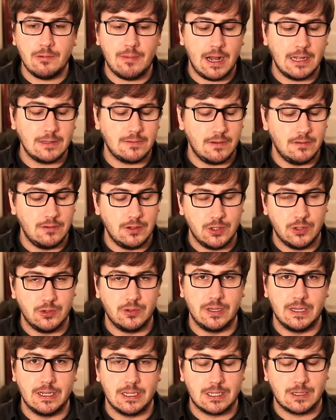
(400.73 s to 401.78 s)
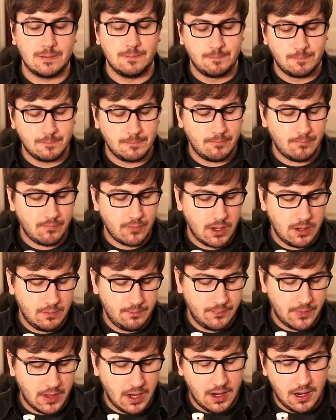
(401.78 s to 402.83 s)
reminds me of Julius.
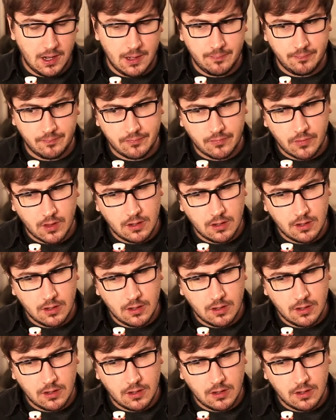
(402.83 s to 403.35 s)
Um,